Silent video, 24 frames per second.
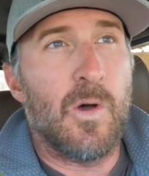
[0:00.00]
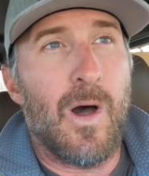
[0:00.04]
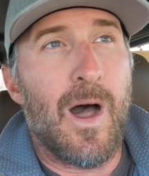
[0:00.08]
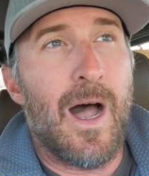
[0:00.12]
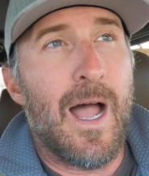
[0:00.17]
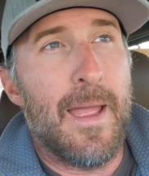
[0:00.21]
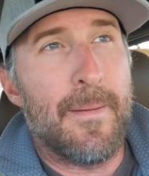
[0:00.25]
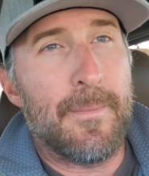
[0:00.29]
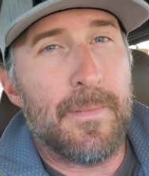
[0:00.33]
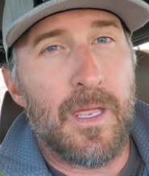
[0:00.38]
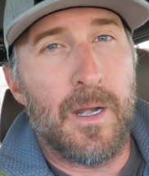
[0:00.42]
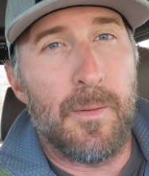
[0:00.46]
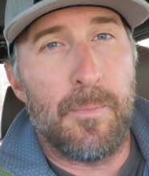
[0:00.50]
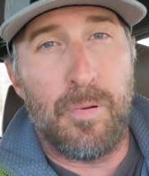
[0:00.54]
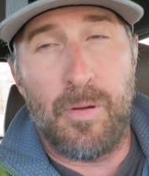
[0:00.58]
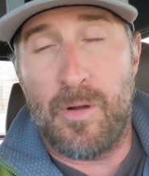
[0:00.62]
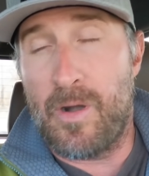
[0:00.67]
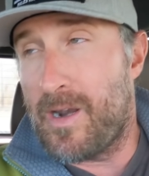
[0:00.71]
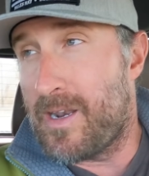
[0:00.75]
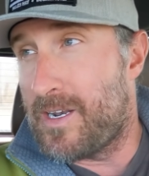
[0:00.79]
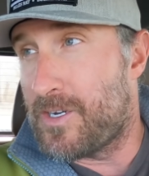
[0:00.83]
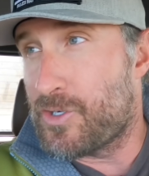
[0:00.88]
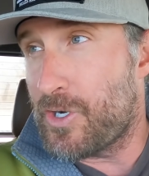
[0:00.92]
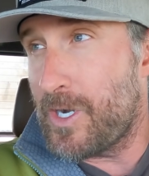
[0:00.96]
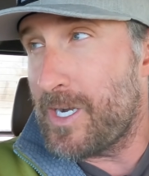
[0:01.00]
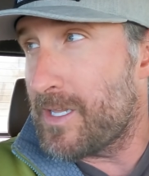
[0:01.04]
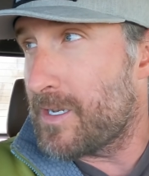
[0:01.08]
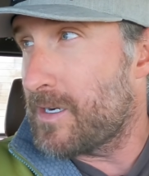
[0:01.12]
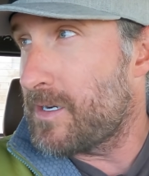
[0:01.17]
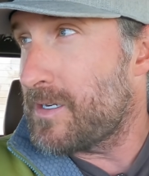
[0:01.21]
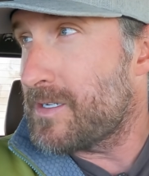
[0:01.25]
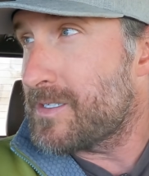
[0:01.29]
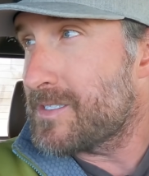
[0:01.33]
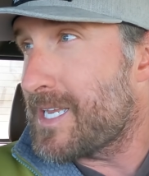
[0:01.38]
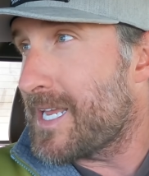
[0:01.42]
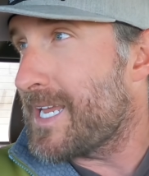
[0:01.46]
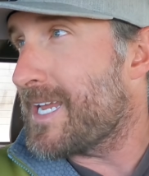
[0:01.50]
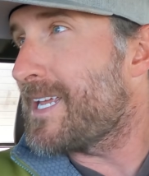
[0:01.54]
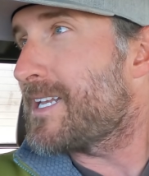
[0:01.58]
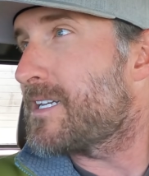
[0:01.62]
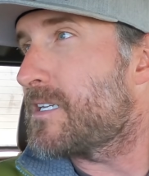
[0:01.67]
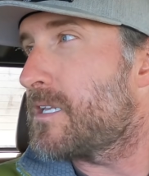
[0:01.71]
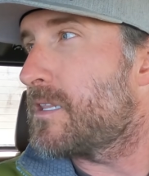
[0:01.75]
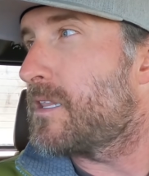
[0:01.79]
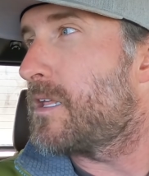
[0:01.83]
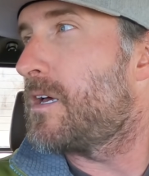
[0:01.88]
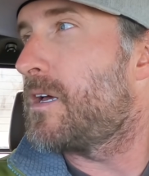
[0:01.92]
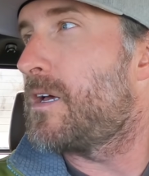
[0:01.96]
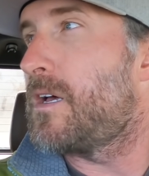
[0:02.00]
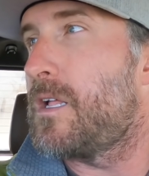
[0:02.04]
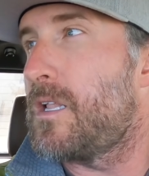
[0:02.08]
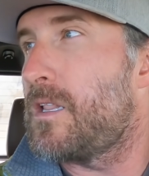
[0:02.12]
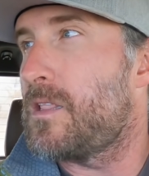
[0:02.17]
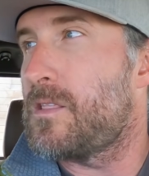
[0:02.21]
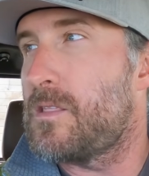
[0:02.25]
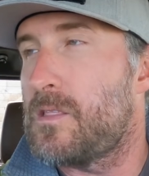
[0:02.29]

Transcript: So I'm gonna put it on a trailer, take it to the